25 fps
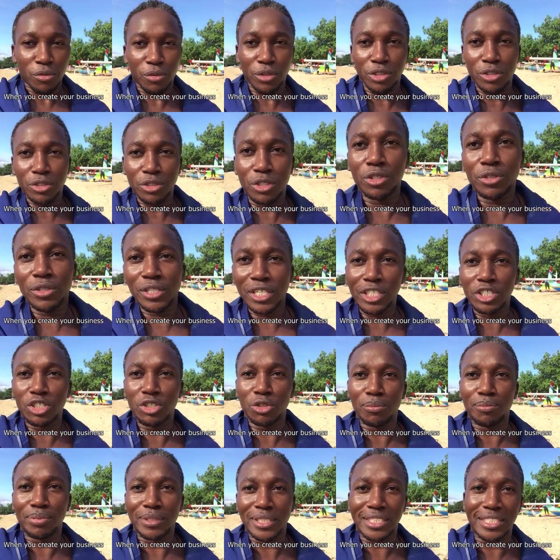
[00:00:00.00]
When you
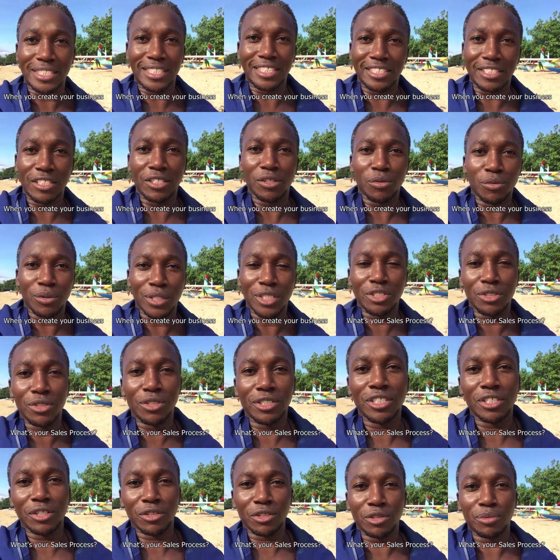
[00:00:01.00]
create your business, what's
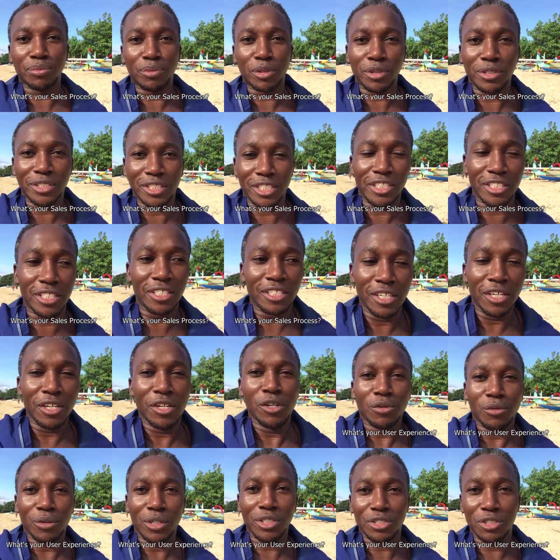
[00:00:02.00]
your sales process?
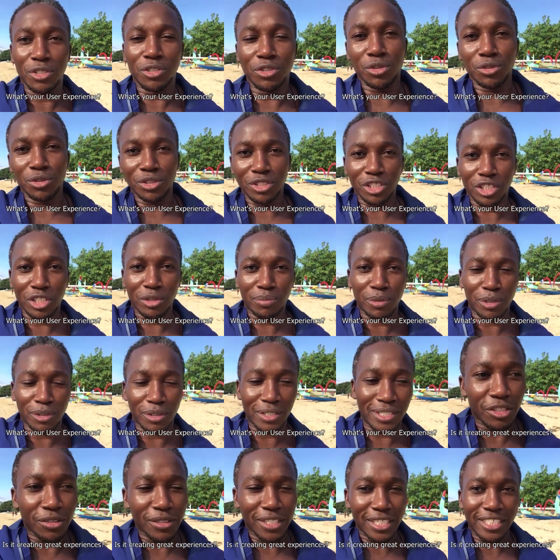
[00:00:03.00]
What's your user
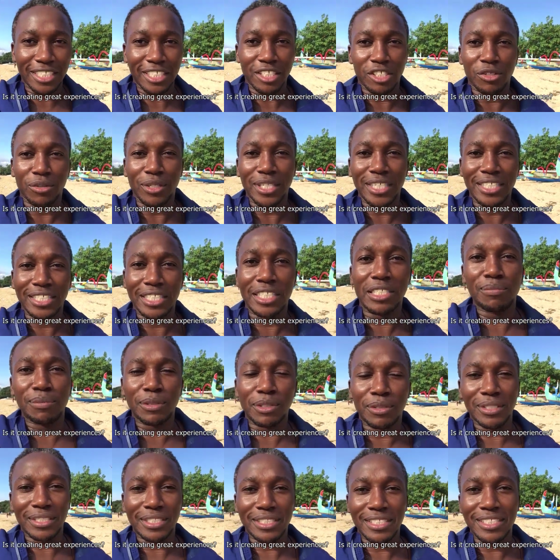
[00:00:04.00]
experience? Creating great
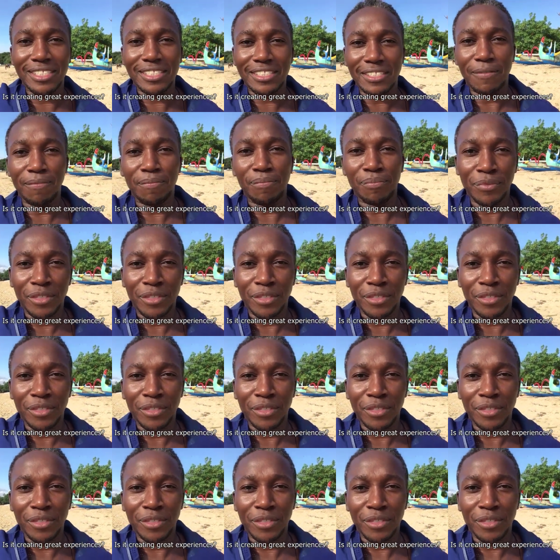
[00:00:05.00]
experiences,